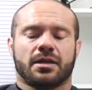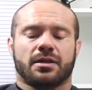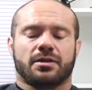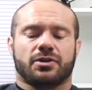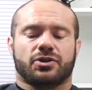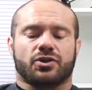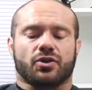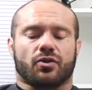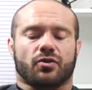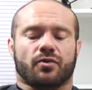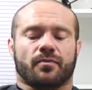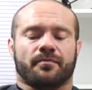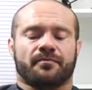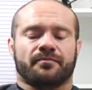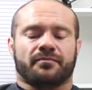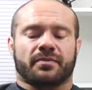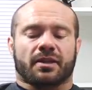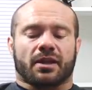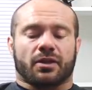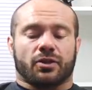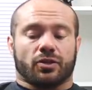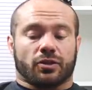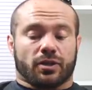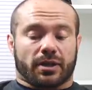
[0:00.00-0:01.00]
So
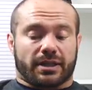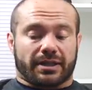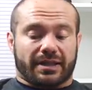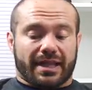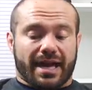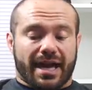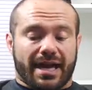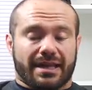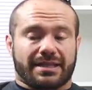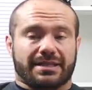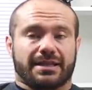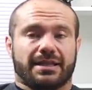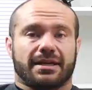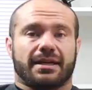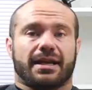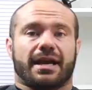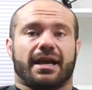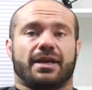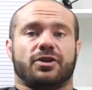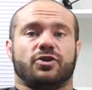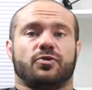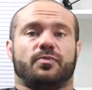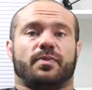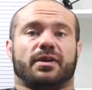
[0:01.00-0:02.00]
you look at that,
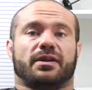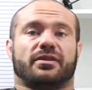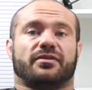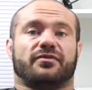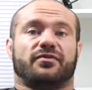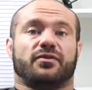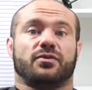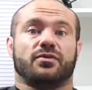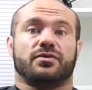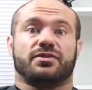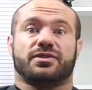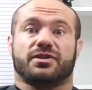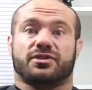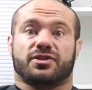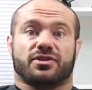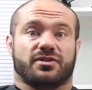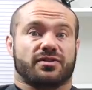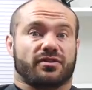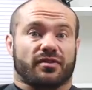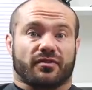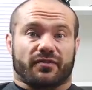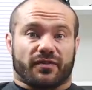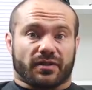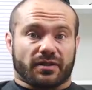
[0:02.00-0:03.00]
and you pick the foods that
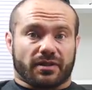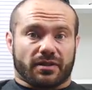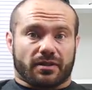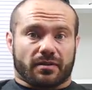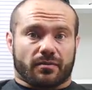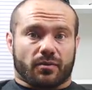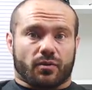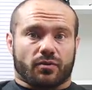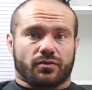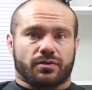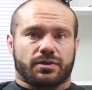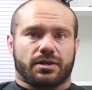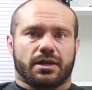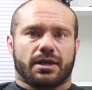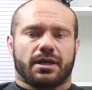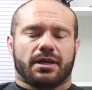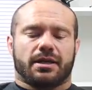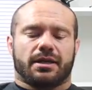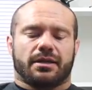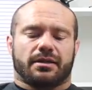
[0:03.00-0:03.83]
just are filling the most.